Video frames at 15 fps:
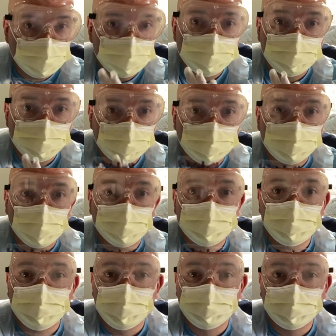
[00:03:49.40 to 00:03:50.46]
just to
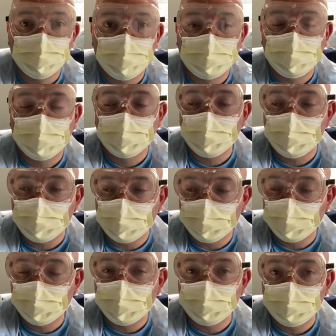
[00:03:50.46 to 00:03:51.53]
preface this really quickly,
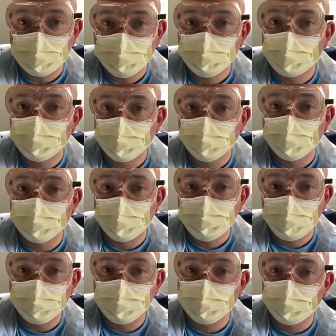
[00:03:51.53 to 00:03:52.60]
cleaned my surface with my
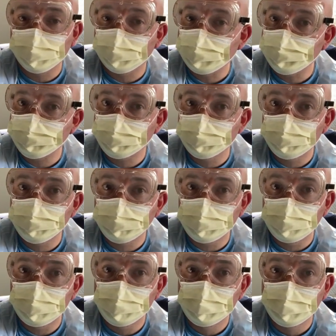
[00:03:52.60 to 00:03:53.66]
10% bleach solution.
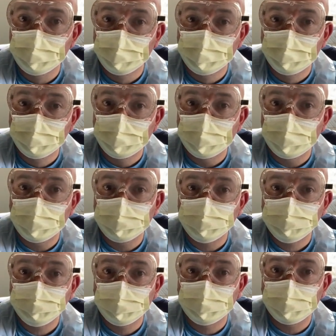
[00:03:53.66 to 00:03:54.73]

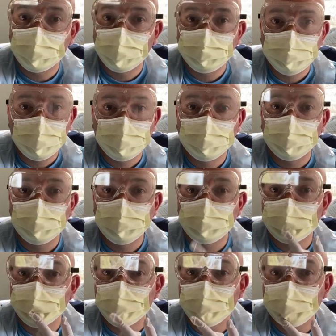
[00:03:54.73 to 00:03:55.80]
So I'm now going to go
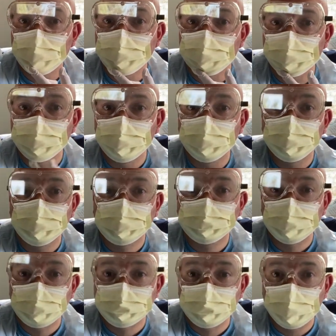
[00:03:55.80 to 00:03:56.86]
ahead and remove this
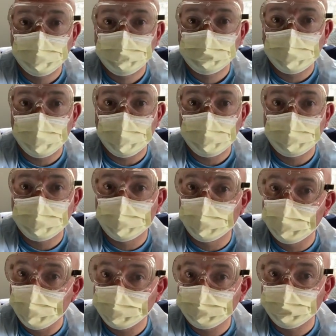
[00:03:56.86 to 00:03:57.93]
face mask and
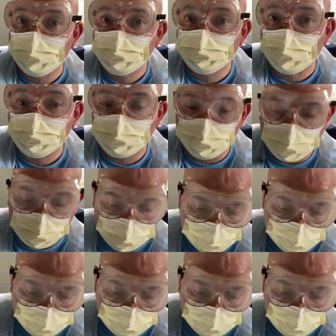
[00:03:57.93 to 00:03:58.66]
collect my specimen.